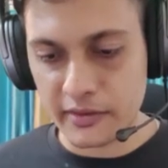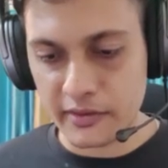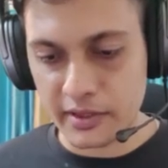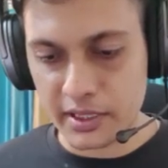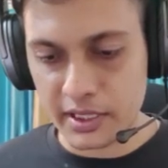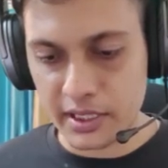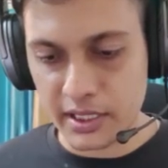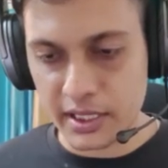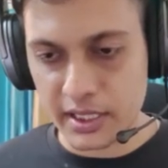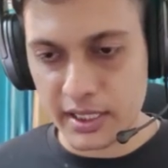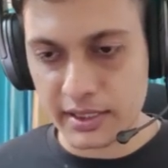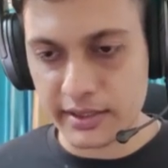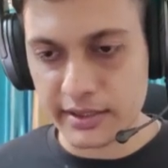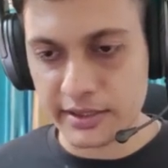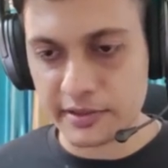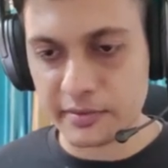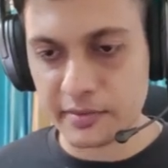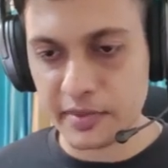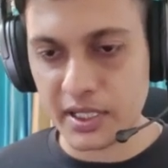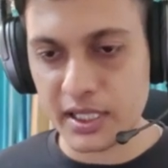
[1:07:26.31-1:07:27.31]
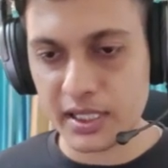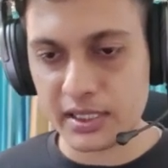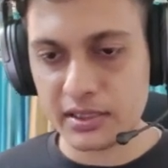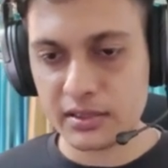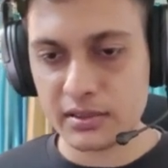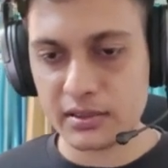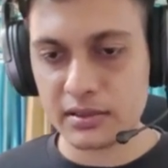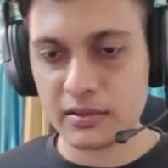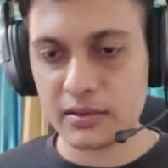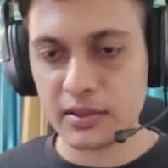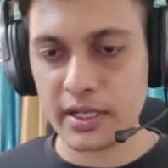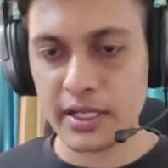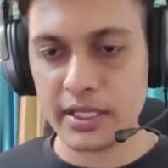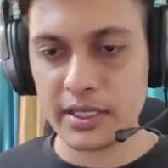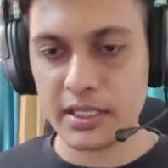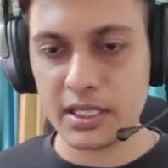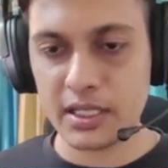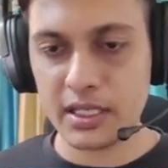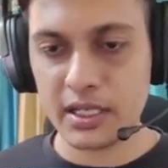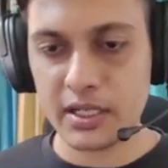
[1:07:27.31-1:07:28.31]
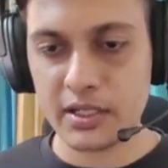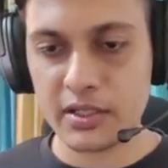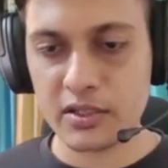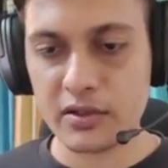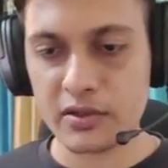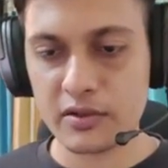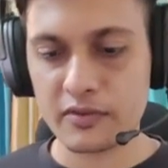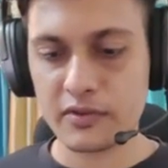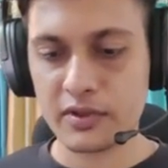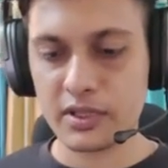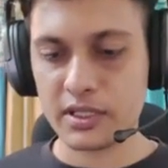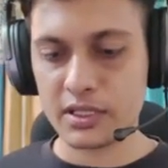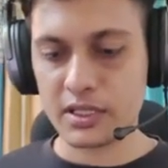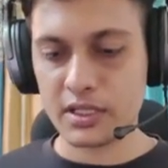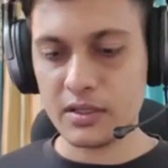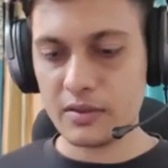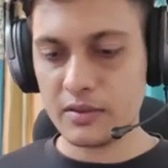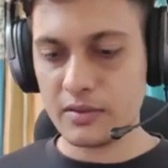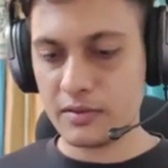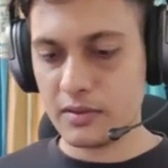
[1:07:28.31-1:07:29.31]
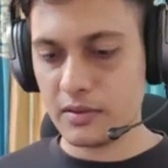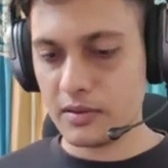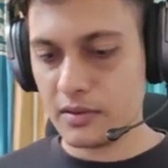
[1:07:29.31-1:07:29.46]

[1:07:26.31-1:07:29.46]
Everything else is passed. So I think it should work now.